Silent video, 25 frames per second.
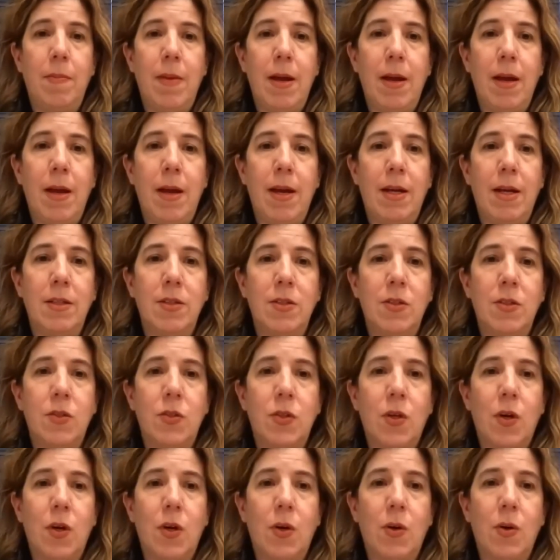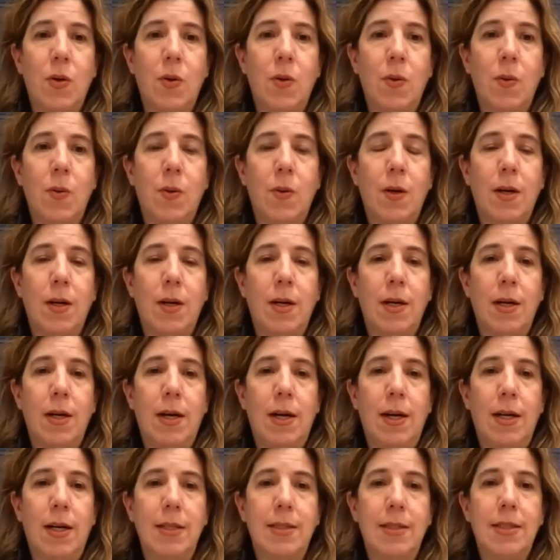And so
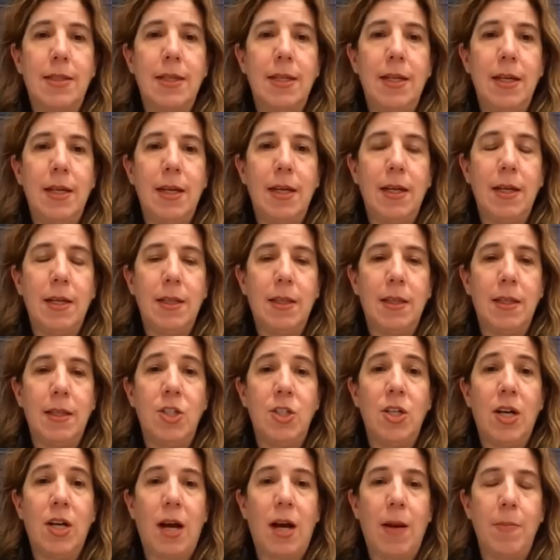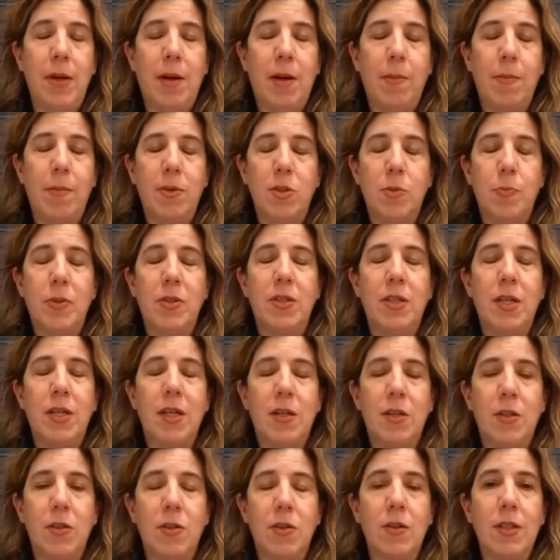seeing the job numbers,
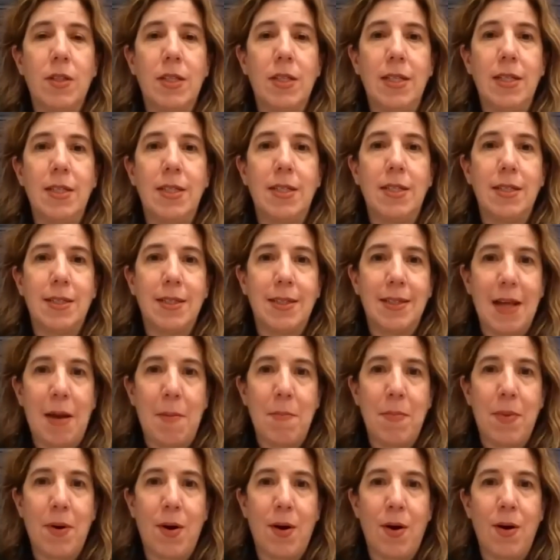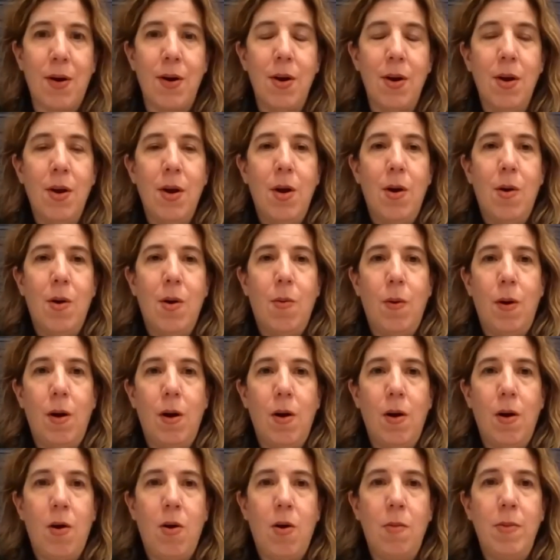particularly in December,
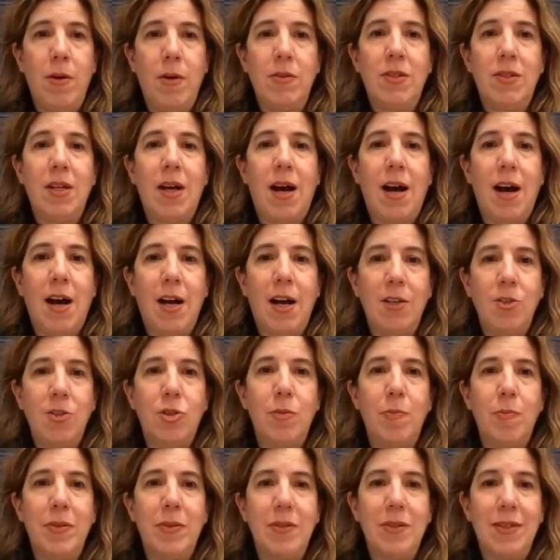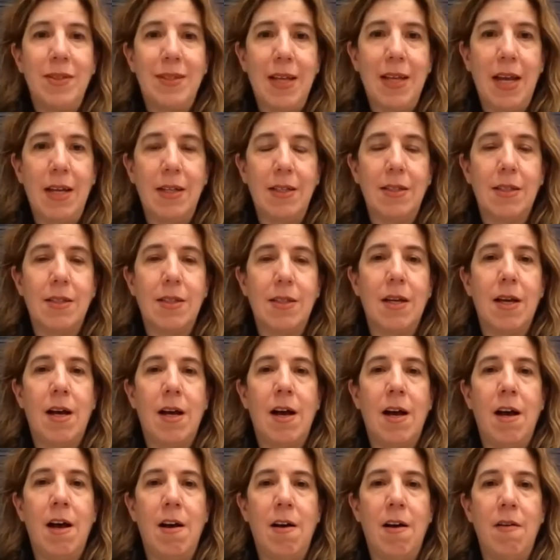where almost 100%
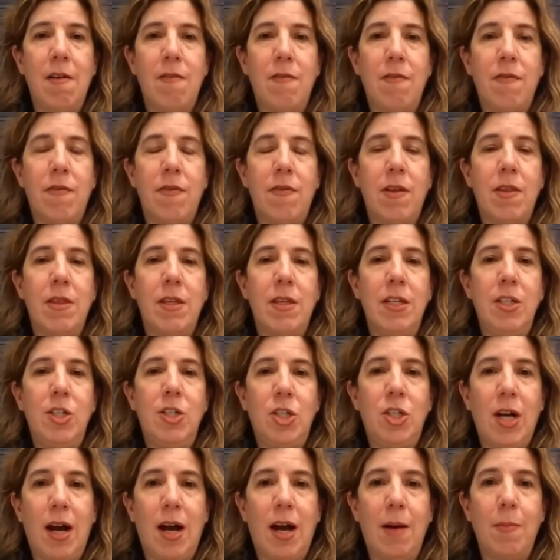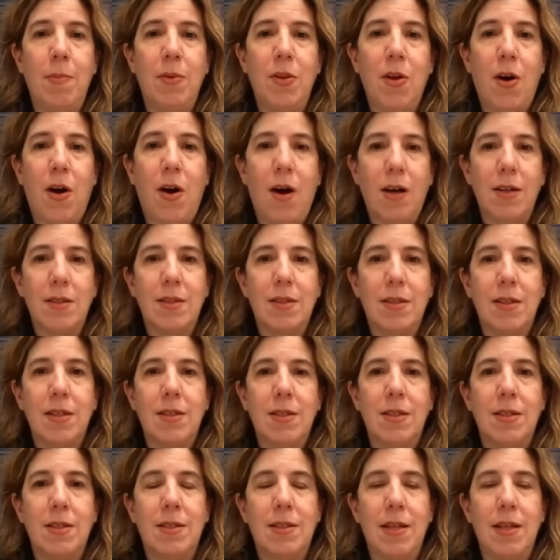of the job loss
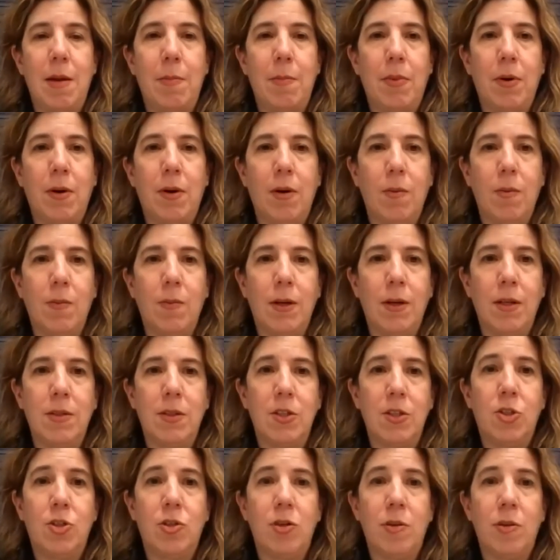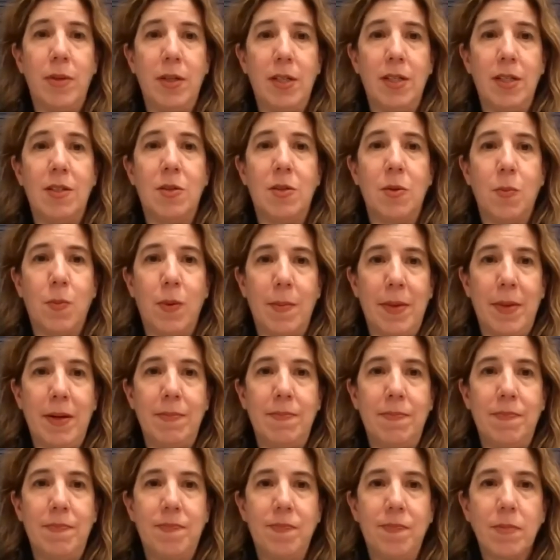in December was attributed to
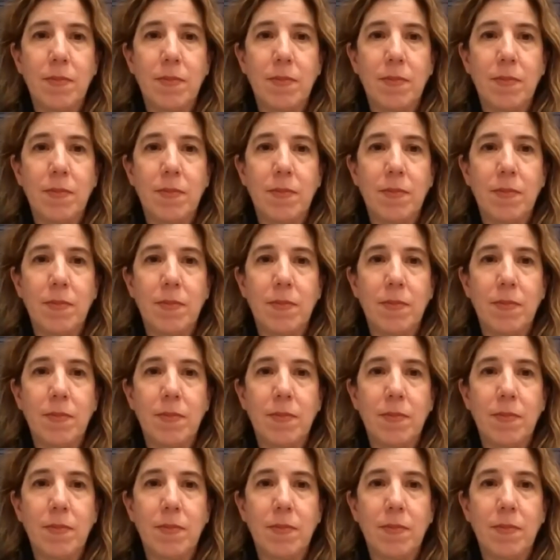women,